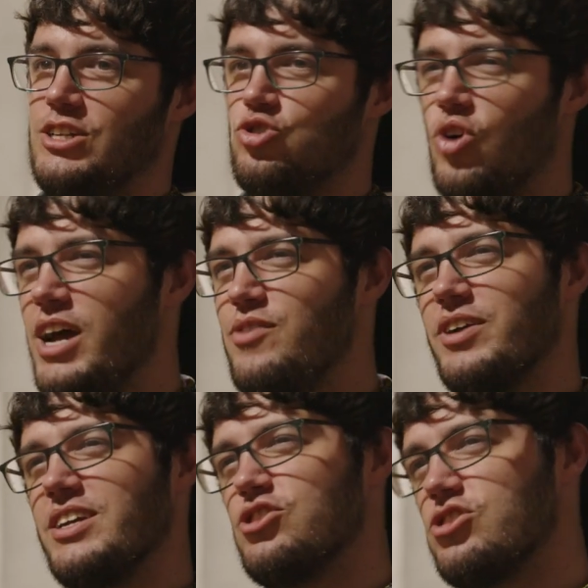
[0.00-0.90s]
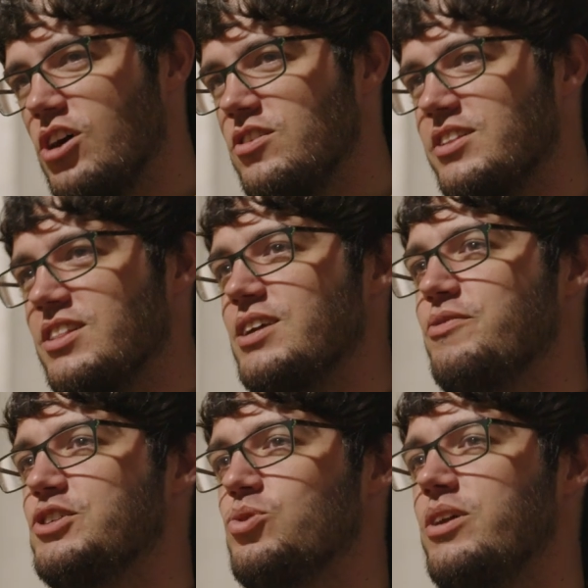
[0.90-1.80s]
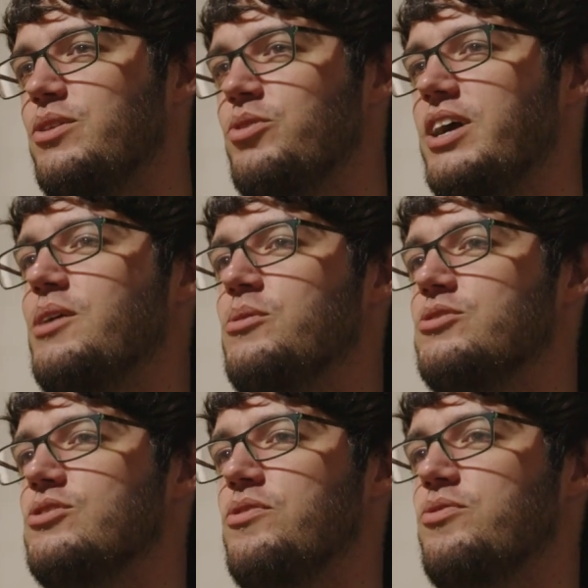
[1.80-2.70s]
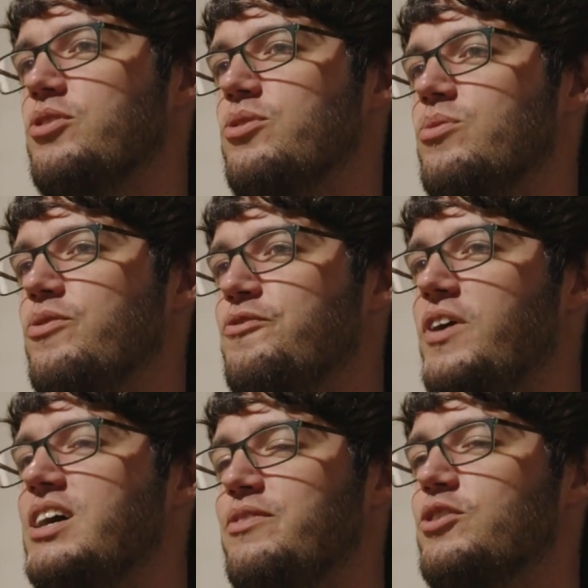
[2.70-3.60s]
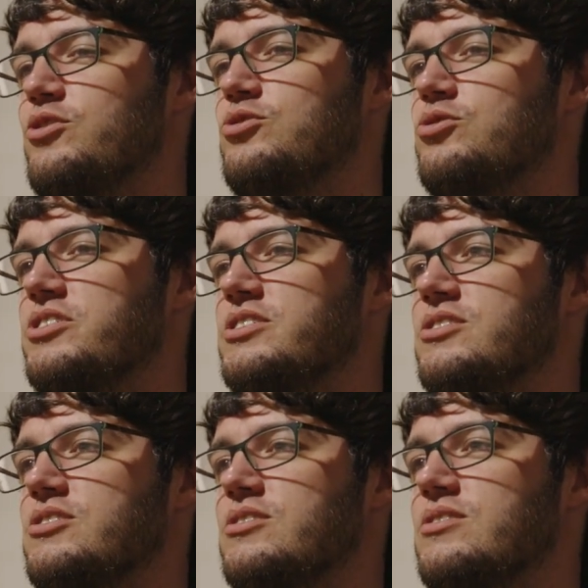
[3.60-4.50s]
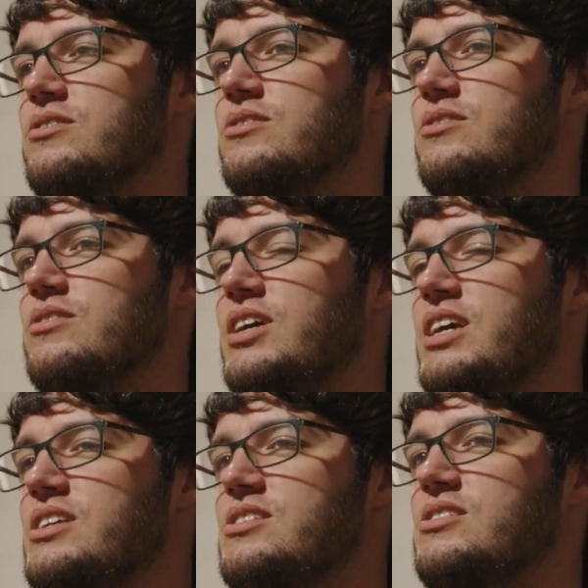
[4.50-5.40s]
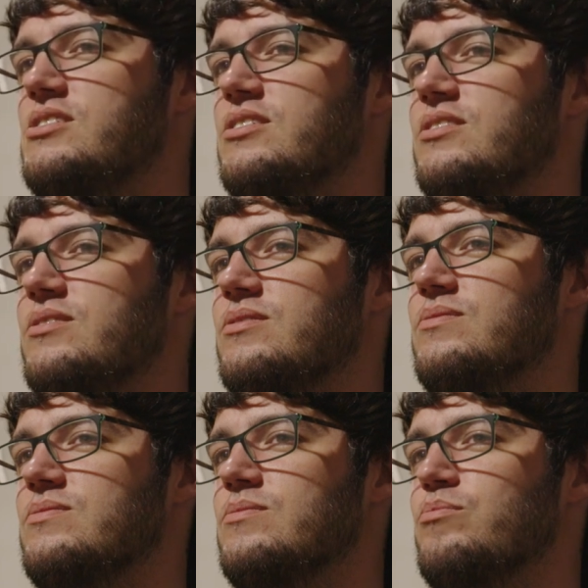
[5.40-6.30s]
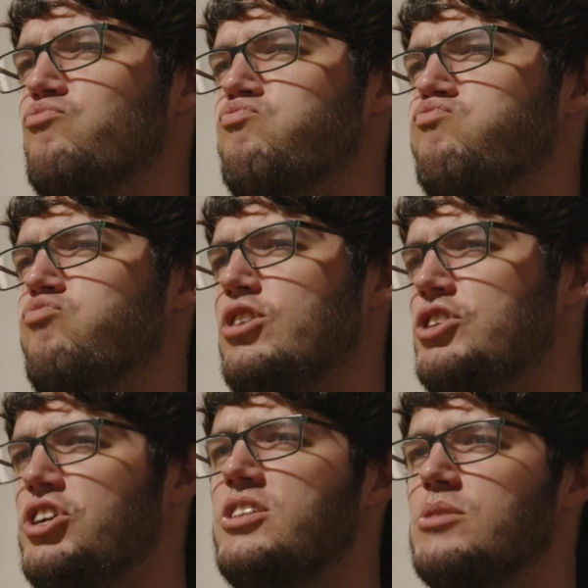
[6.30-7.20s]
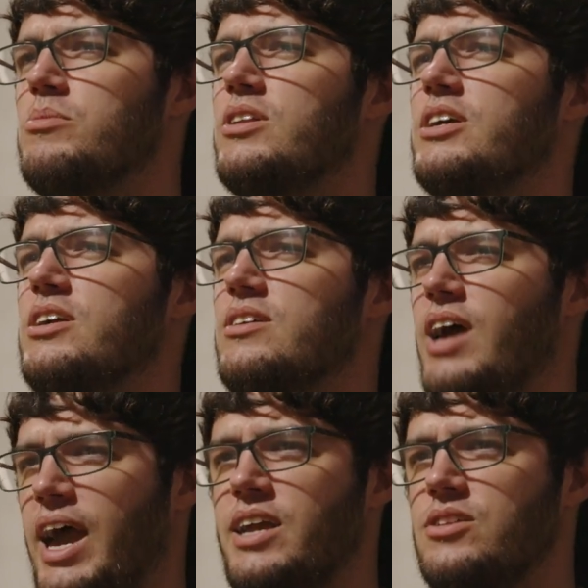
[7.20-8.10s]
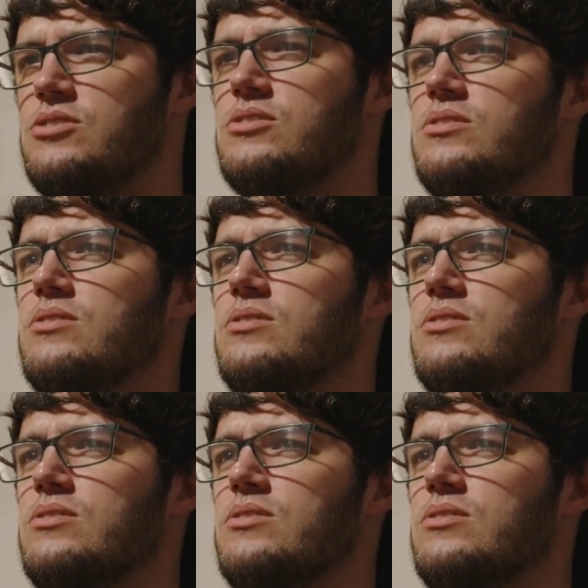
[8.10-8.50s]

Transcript: Driving solidly for 23 hours through 5 countries is legitimately AIDS.